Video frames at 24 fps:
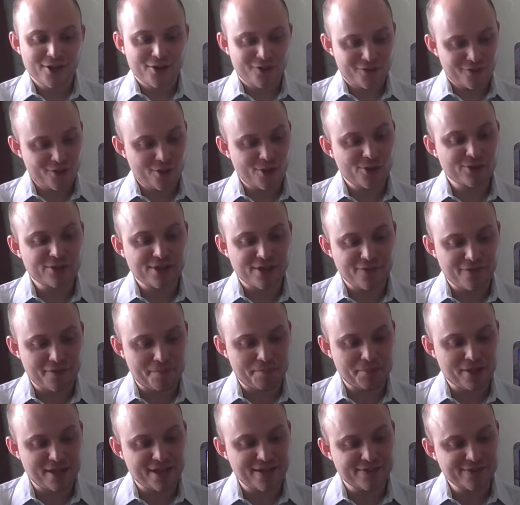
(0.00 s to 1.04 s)
who those have a
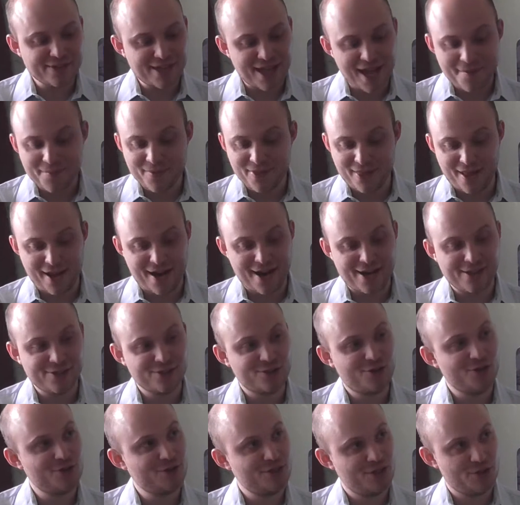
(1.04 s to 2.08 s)
plenty of time in their hands,
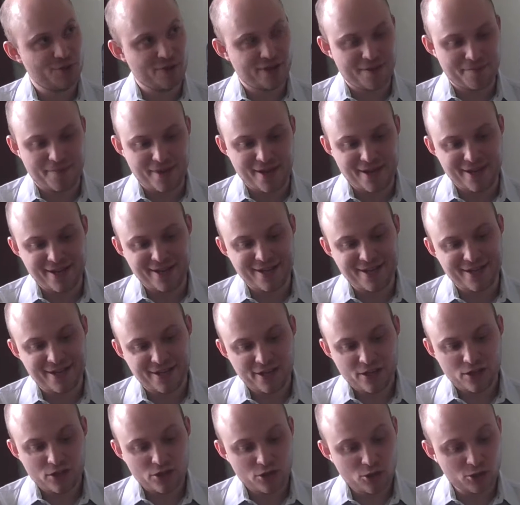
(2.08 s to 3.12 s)
go to
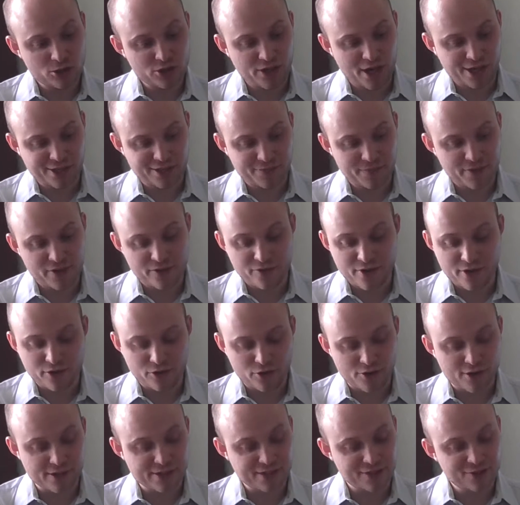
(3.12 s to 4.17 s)
Wikipedia, go to National Red Red
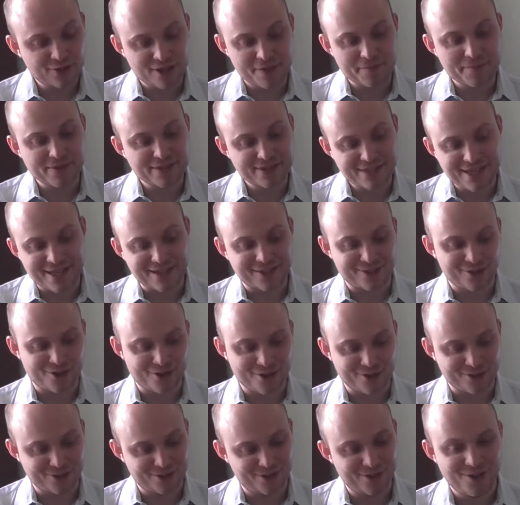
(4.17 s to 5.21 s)
Cross, and look up exact
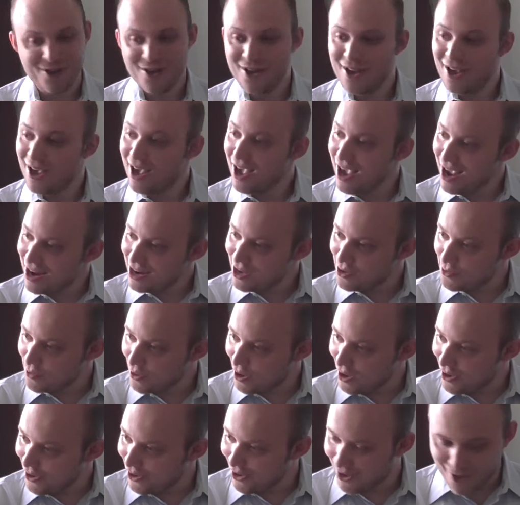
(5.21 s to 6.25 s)
article.
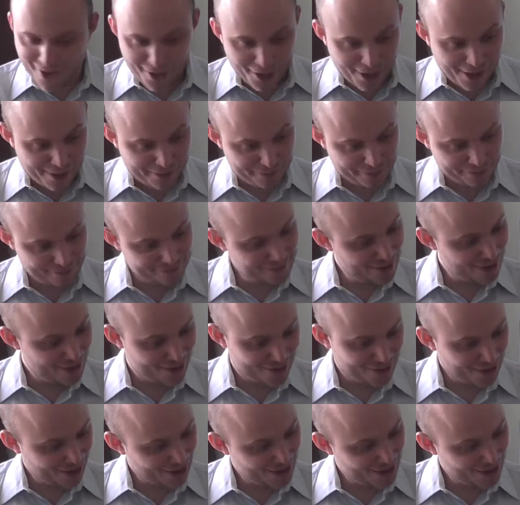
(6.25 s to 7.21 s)
Anyway, um,